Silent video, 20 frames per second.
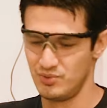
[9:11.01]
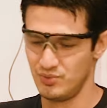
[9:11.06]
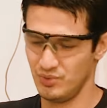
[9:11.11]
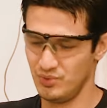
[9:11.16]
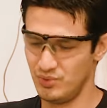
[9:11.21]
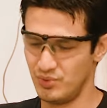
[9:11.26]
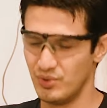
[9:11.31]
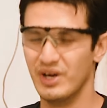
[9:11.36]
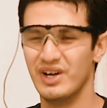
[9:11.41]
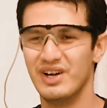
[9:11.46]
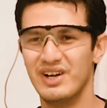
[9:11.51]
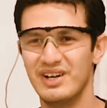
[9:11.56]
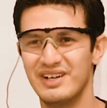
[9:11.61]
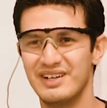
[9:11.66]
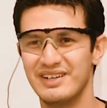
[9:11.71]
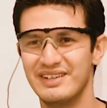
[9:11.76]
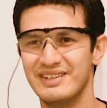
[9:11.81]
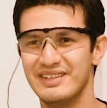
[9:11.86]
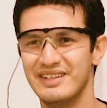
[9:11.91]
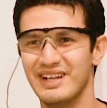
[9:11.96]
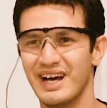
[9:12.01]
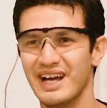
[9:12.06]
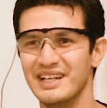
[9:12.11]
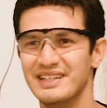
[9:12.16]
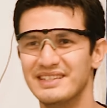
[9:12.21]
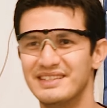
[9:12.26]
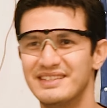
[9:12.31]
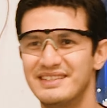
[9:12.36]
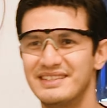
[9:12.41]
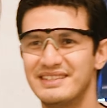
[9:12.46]
Ooh,
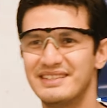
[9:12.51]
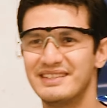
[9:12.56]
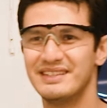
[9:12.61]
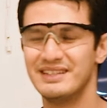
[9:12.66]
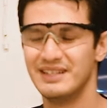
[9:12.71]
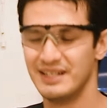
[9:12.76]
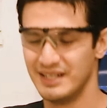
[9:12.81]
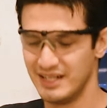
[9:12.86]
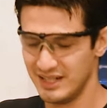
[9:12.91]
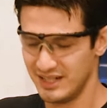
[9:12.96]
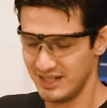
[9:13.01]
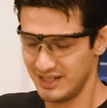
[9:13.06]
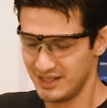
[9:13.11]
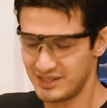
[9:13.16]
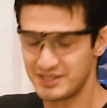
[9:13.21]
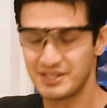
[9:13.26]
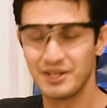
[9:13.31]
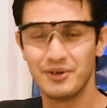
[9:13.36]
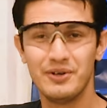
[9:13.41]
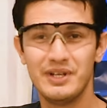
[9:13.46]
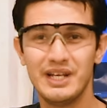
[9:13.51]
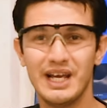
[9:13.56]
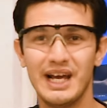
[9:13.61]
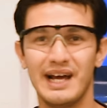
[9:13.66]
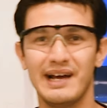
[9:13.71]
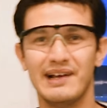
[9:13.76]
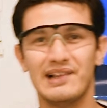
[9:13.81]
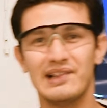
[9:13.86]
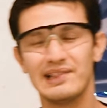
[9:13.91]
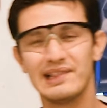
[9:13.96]
nice. So
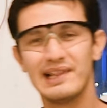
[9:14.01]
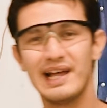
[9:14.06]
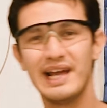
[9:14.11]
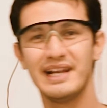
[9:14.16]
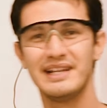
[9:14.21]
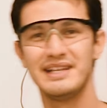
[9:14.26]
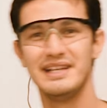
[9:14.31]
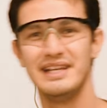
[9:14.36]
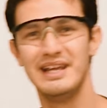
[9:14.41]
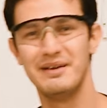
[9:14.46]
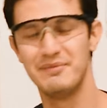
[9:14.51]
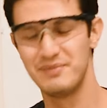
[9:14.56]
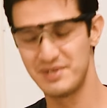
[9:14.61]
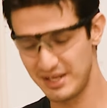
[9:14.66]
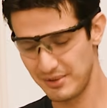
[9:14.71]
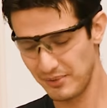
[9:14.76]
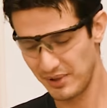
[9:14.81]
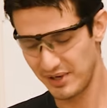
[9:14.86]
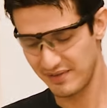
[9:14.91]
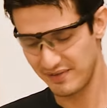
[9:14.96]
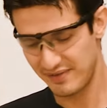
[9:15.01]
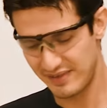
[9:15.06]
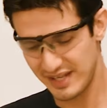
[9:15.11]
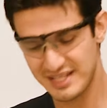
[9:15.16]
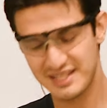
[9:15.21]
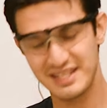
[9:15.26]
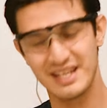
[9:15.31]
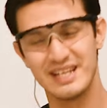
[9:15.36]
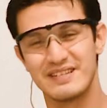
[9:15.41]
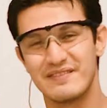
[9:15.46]
yeah, like the EMG one,
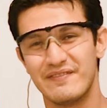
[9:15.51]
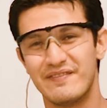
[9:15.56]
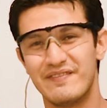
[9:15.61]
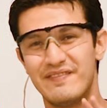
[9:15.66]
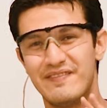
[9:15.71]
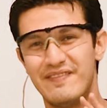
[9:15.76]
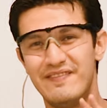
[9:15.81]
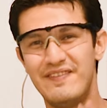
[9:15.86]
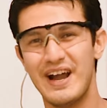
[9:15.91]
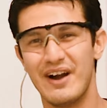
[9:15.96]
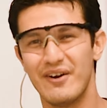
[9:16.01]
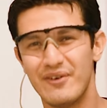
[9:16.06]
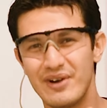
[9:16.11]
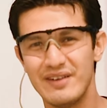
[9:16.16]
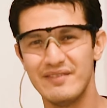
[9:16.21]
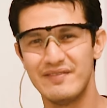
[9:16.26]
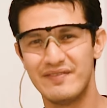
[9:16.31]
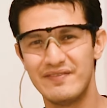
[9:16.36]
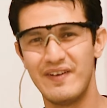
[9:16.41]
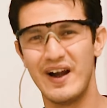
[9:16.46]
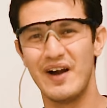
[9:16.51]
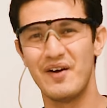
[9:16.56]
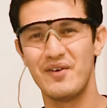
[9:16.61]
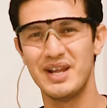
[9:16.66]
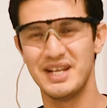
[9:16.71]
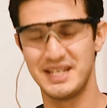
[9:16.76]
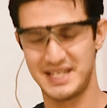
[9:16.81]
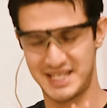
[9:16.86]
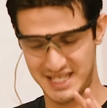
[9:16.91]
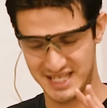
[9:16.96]
this is
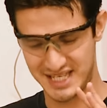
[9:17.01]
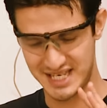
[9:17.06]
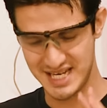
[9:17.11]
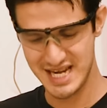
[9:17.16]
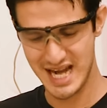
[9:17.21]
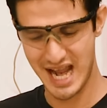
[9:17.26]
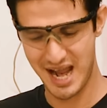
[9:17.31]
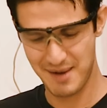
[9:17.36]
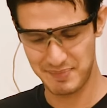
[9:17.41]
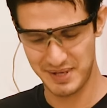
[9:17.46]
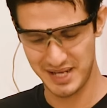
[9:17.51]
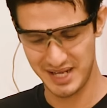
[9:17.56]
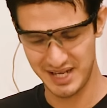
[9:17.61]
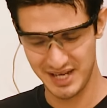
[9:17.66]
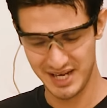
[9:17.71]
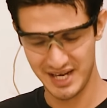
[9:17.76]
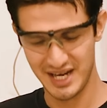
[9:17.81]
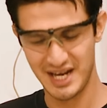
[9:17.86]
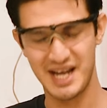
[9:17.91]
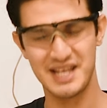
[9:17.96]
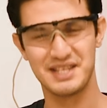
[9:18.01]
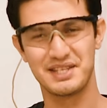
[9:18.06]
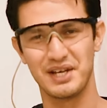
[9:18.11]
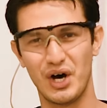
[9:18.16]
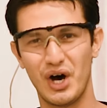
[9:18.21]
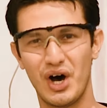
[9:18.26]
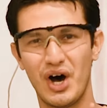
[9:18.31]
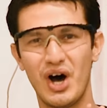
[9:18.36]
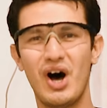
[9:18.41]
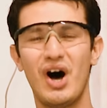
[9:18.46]
very snappy. It's
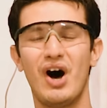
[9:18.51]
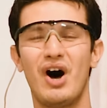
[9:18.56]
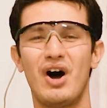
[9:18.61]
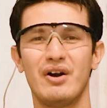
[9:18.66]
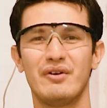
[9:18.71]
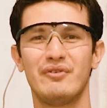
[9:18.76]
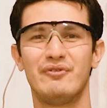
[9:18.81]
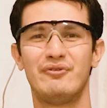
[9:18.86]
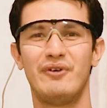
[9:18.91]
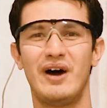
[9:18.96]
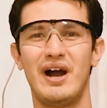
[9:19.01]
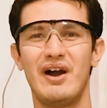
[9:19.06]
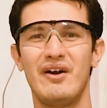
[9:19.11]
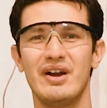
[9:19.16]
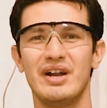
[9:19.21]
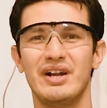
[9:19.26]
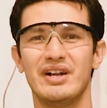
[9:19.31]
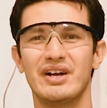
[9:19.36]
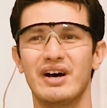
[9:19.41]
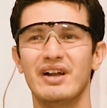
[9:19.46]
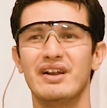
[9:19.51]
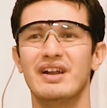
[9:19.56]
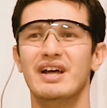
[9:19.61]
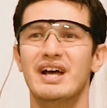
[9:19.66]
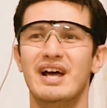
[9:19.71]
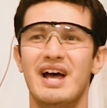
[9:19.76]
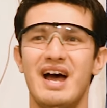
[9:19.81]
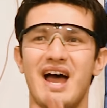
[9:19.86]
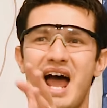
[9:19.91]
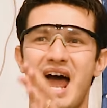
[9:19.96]
a hard firing gun
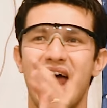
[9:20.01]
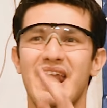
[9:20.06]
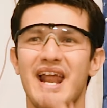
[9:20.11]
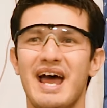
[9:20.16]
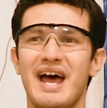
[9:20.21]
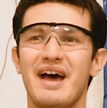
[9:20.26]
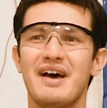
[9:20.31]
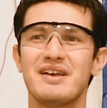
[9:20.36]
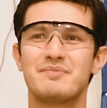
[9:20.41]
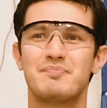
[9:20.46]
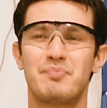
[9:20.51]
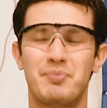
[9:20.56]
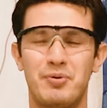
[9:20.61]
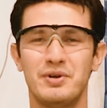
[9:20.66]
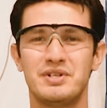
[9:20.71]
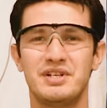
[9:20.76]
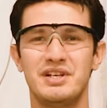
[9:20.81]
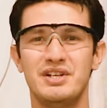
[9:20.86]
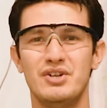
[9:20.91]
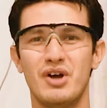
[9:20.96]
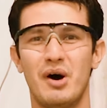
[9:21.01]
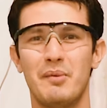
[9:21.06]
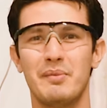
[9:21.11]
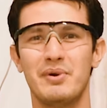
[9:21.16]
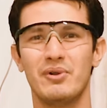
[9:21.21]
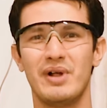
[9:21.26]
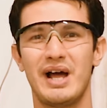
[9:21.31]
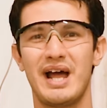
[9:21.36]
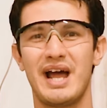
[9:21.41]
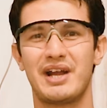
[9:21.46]
and it has pretty
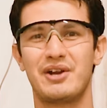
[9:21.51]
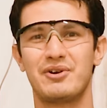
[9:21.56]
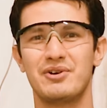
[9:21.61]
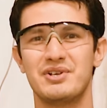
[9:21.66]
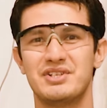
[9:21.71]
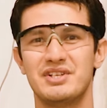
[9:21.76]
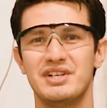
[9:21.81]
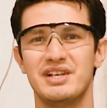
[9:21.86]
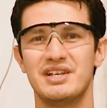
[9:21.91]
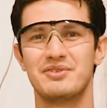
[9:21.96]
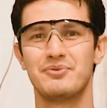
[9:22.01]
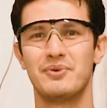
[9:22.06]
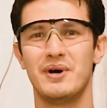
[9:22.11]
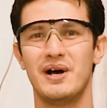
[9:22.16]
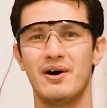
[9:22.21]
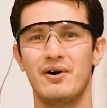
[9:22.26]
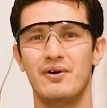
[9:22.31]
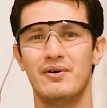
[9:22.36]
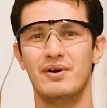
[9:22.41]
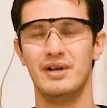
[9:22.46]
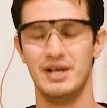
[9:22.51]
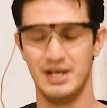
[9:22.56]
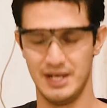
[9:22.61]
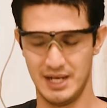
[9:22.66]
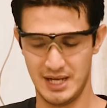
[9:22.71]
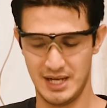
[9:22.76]
nominal accuracy as well.